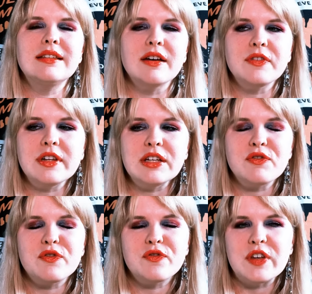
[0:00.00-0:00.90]
It definitely
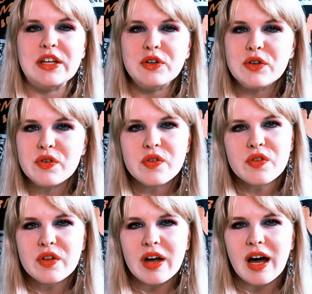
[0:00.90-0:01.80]

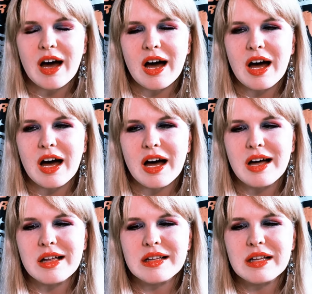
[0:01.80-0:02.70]
feels,
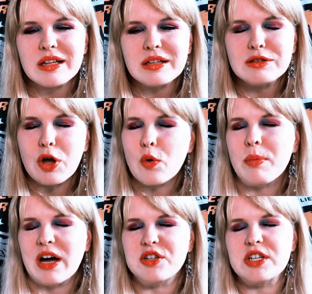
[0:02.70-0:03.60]
low
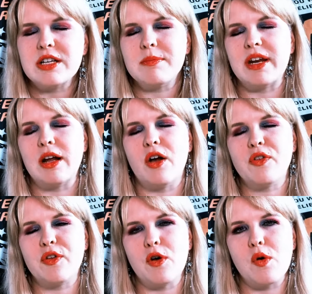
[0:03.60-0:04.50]
budget, but
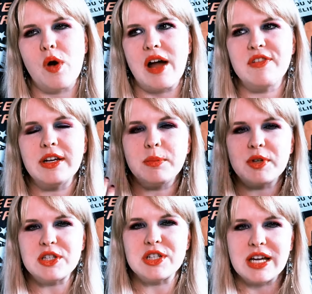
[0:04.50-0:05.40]
I find
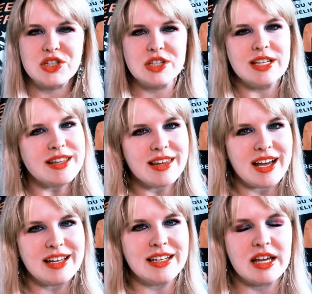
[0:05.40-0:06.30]
appreciation in
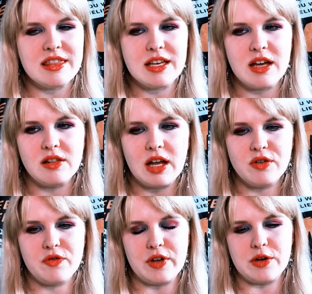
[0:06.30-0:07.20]
that. I think a lot
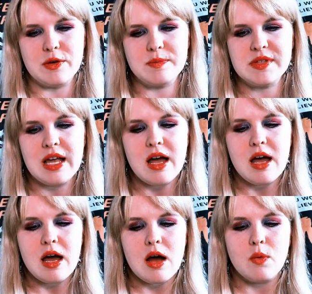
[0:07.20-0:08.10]
of films,
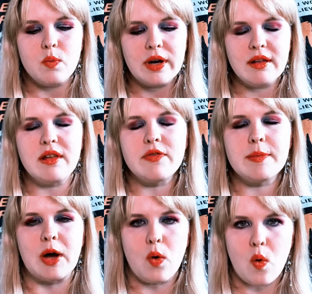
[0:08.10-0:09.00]
what I love
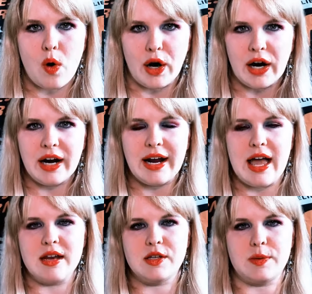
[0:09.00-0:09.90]
about horror,
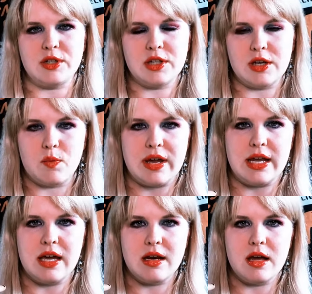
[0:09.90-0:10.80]
and especially when
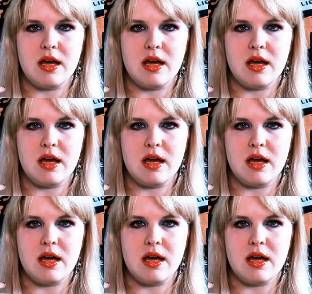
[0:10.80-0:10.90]
it